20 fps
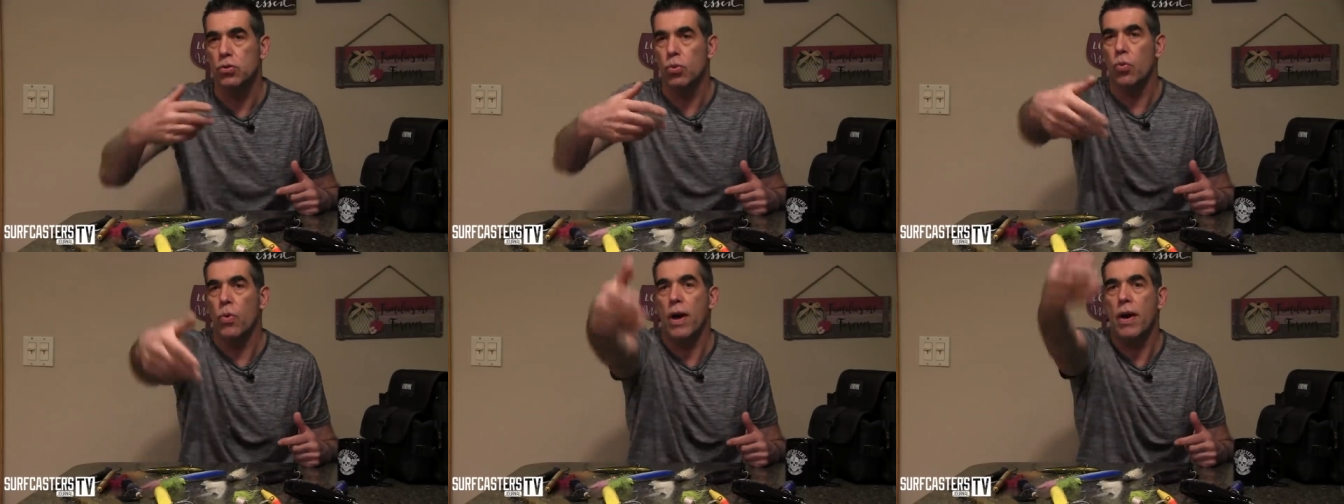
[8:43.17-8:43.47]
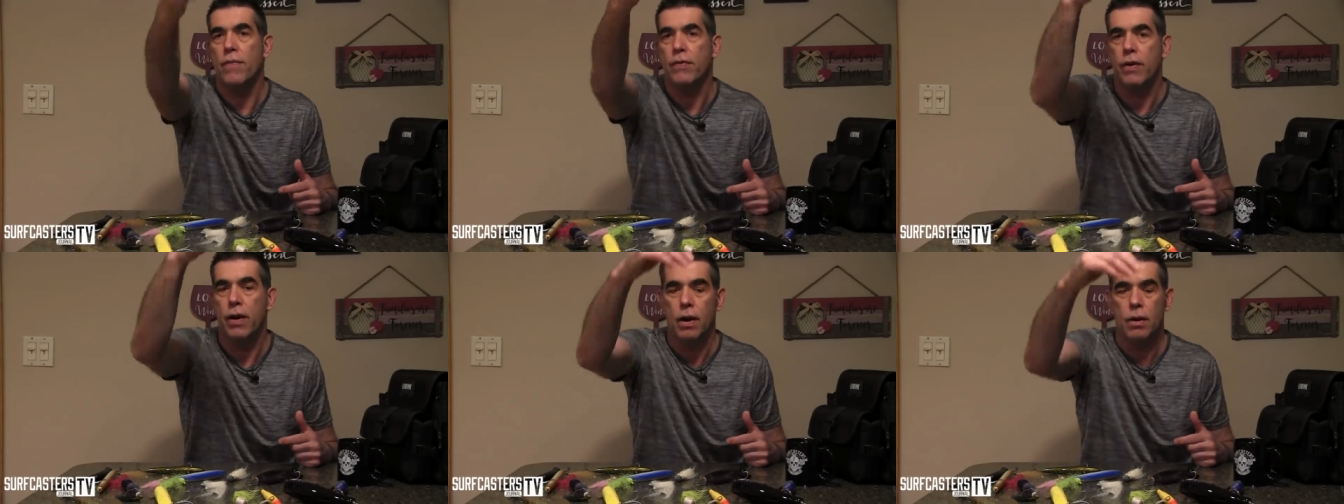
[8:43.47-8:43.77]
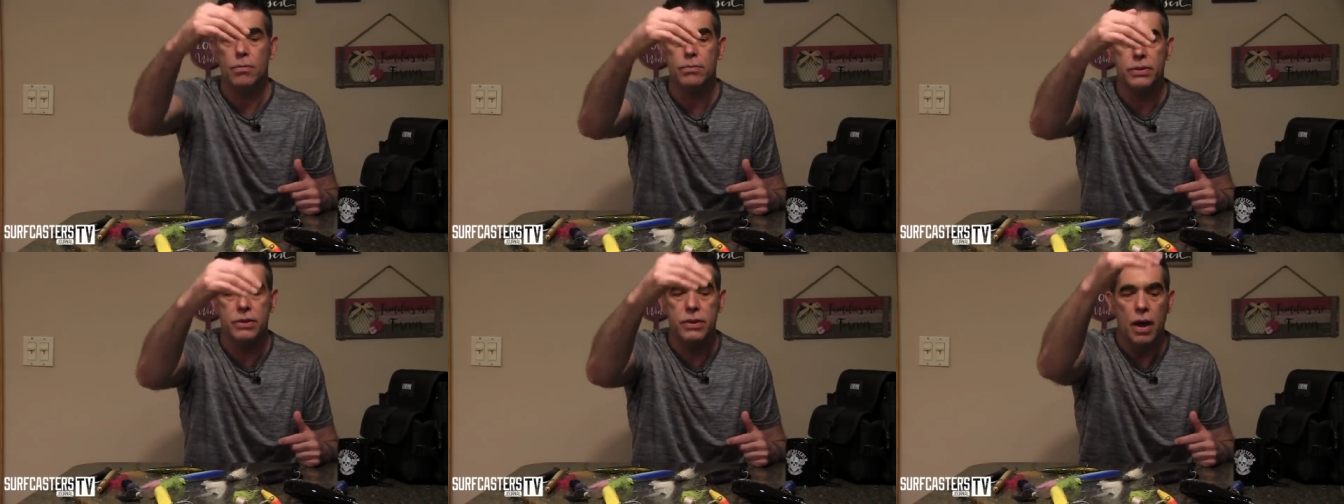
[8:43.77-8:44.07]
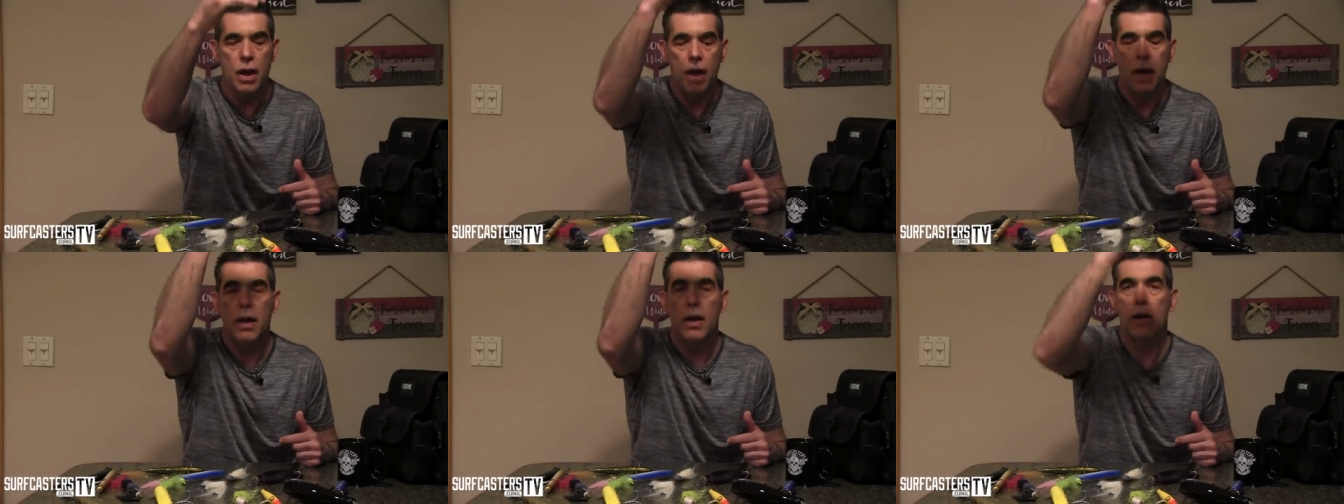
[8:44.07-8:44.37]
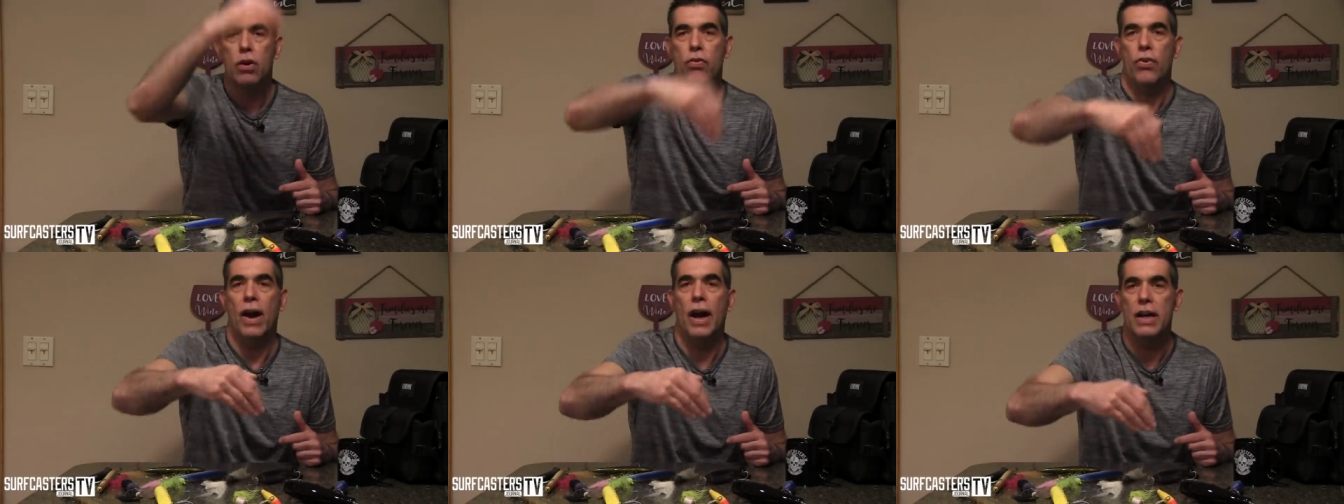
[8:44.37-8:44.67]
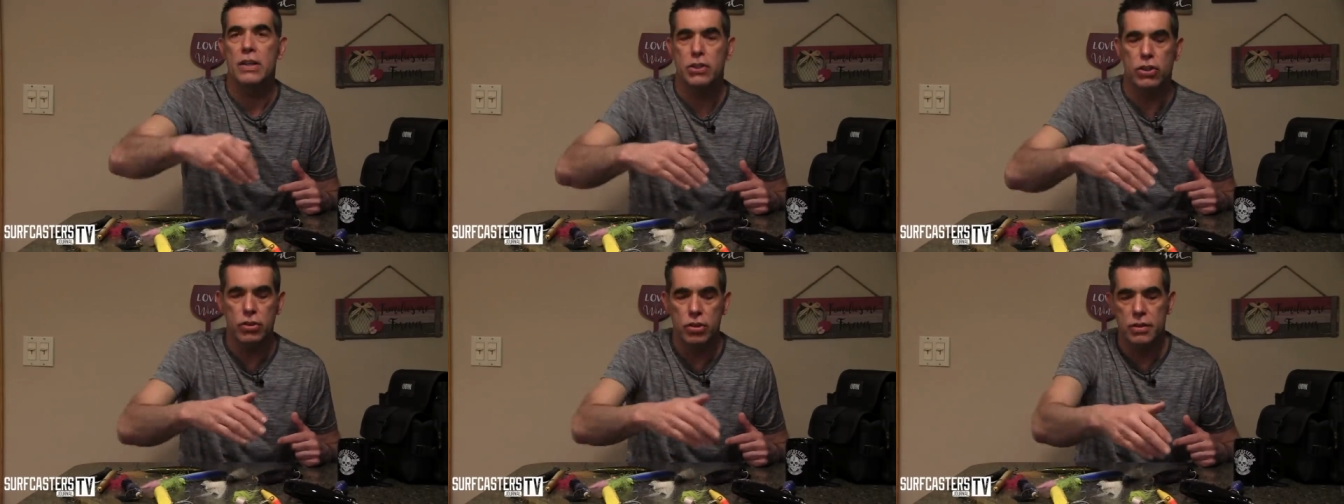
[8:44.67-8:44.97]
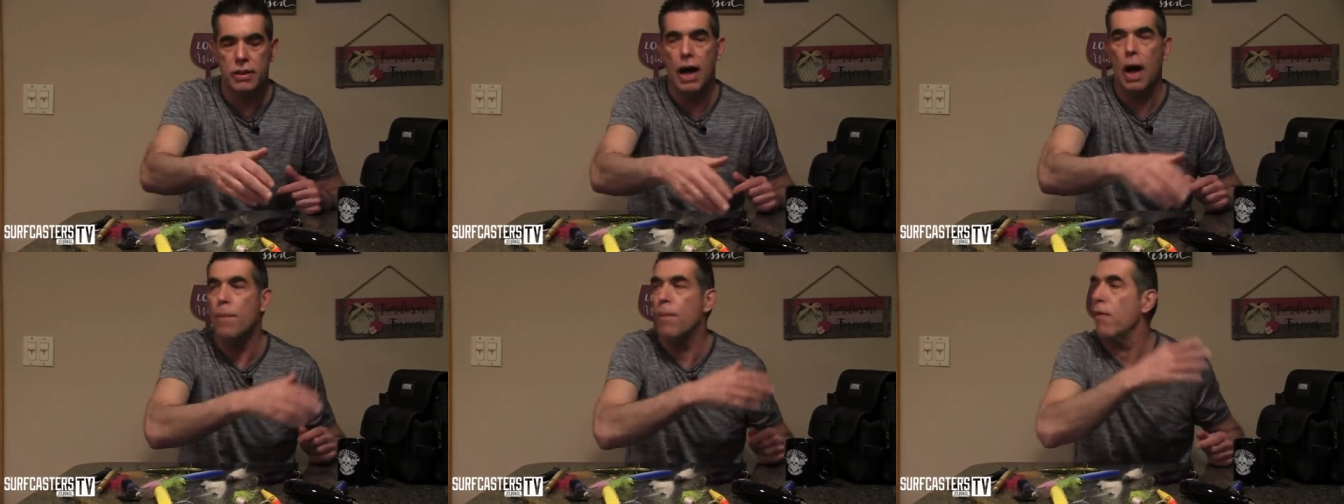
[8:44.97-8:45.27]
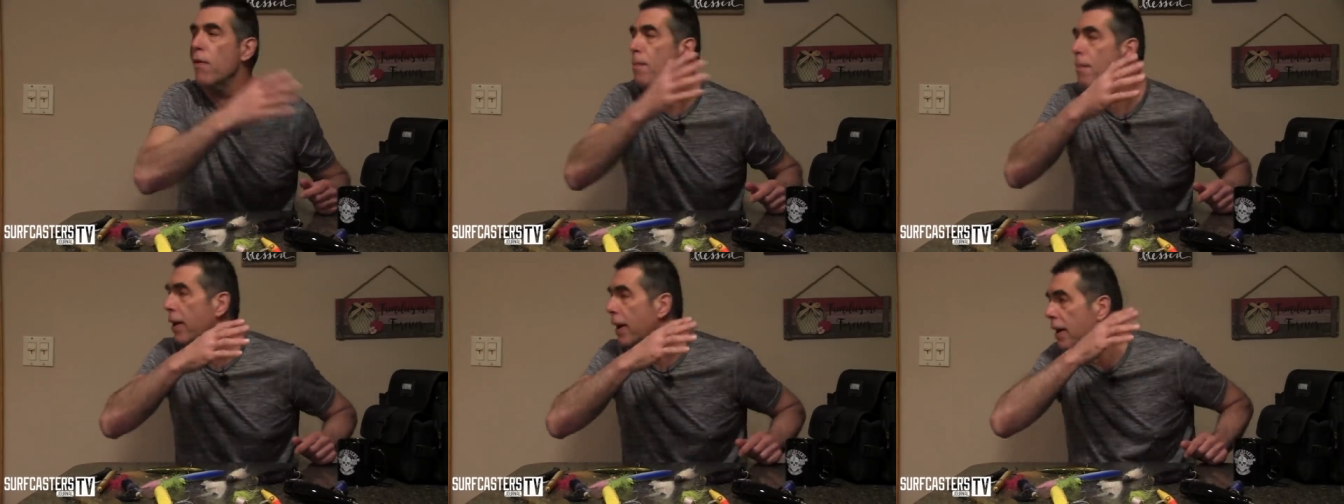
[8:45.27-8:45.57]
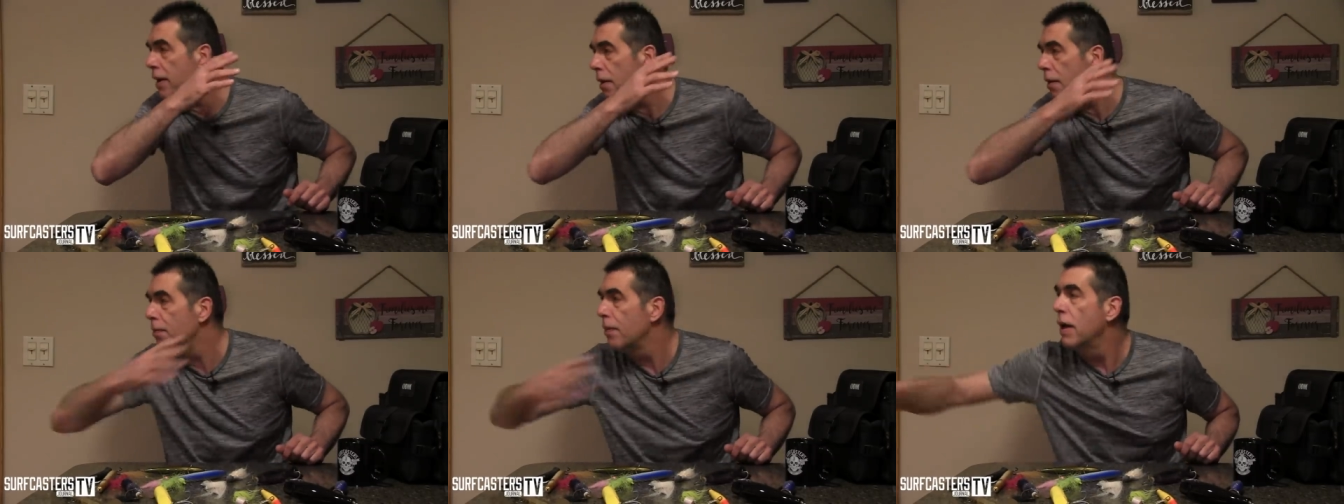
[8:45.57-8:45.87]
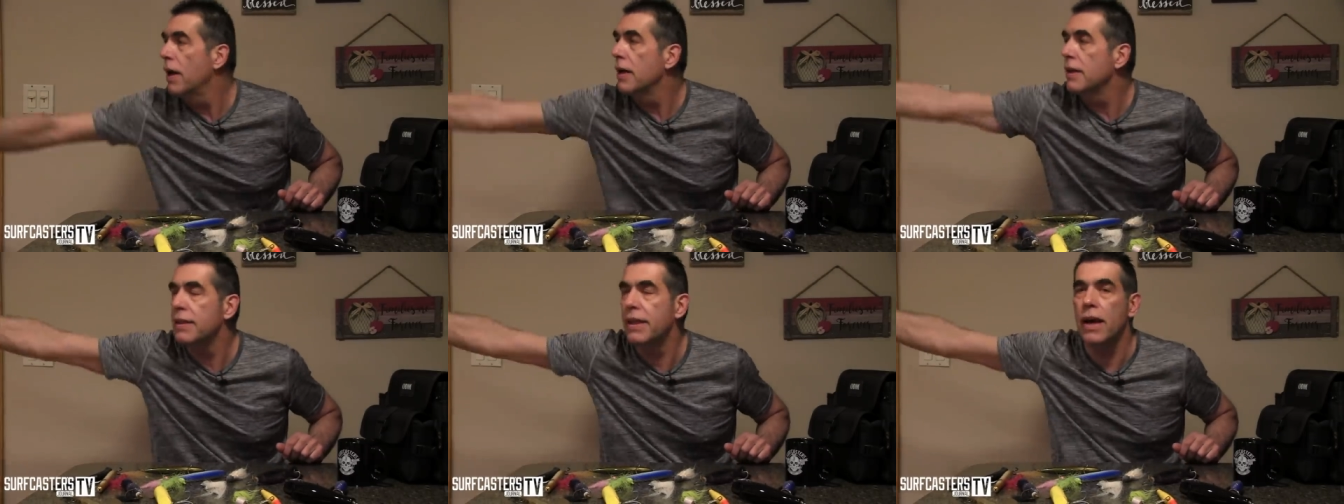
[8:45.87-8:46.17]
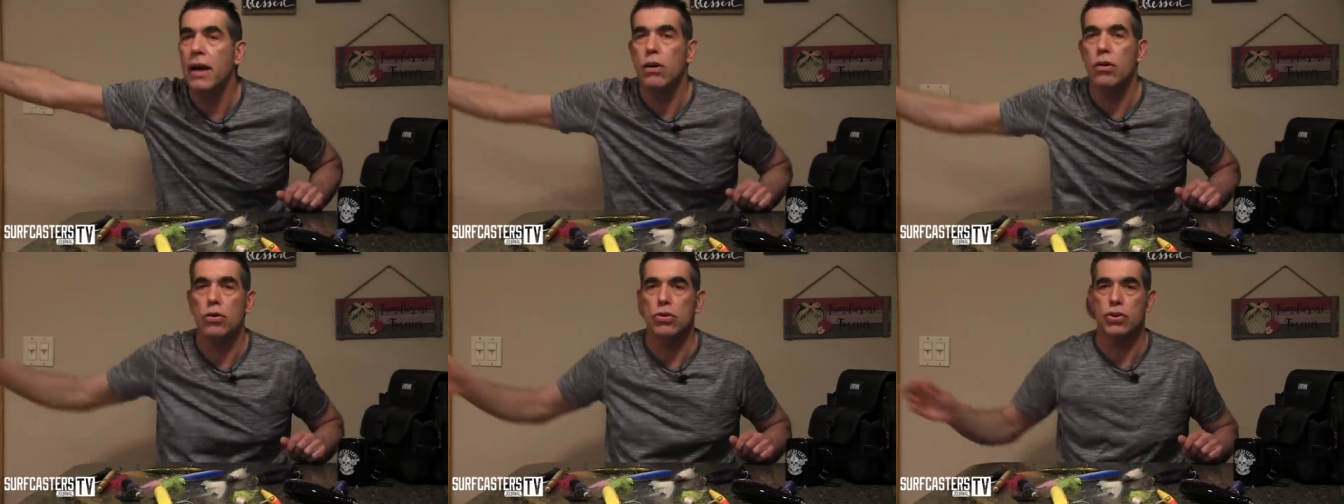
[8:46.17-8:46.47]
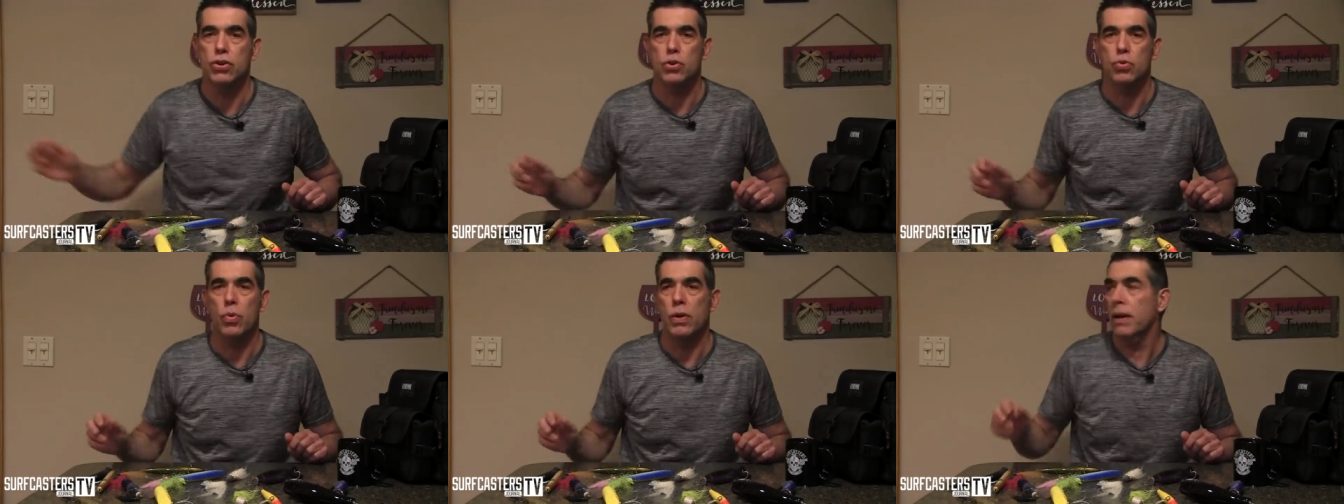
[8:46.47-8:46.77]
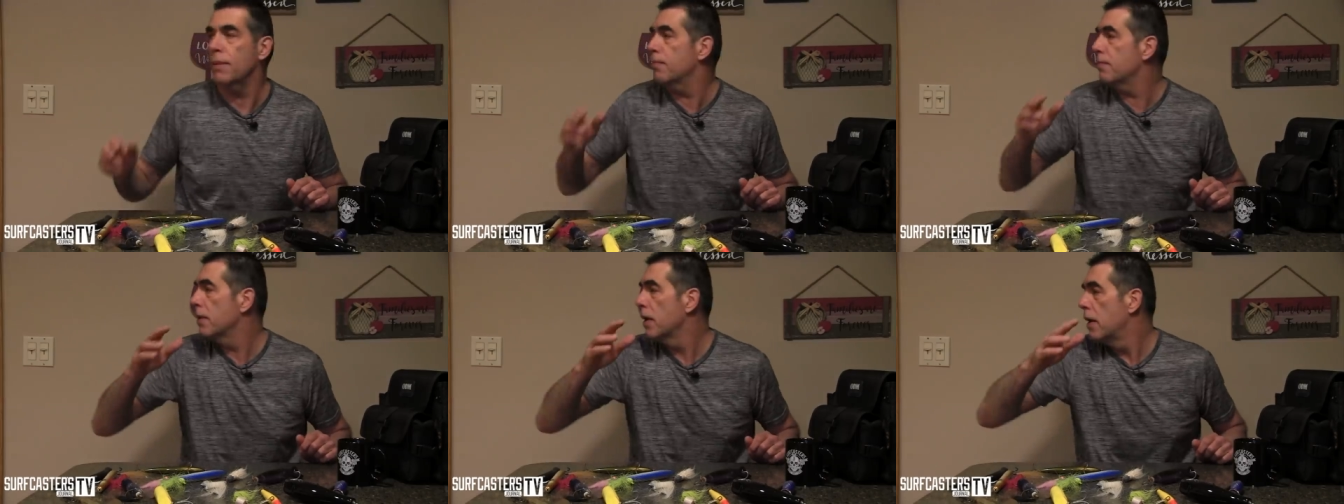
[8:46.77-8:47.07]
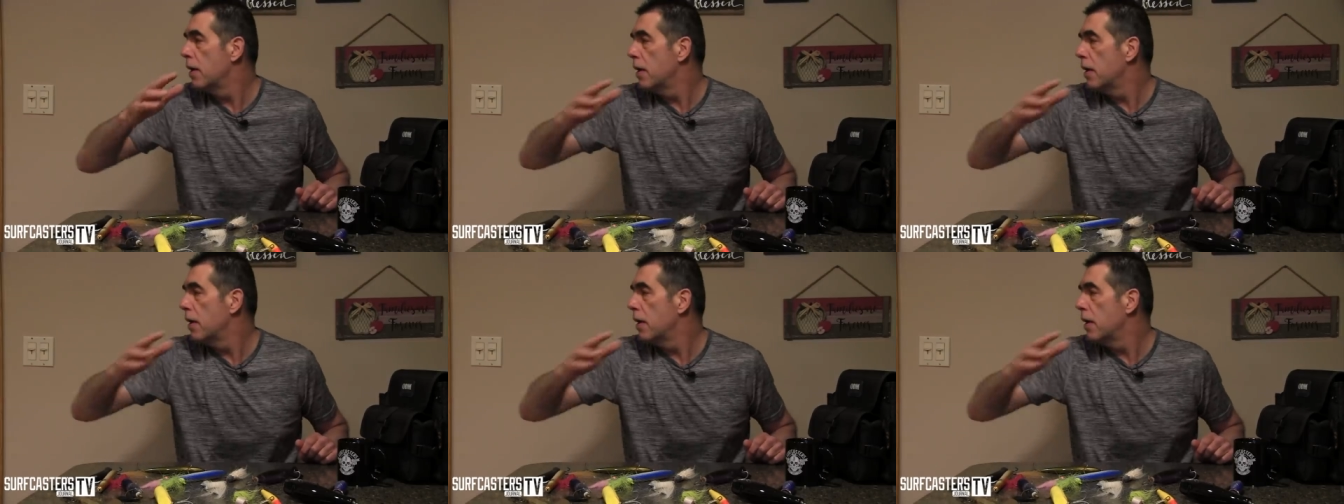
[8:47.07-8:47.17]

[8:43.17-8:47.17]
The wave comes, crashes on top of a metal lip, they go swim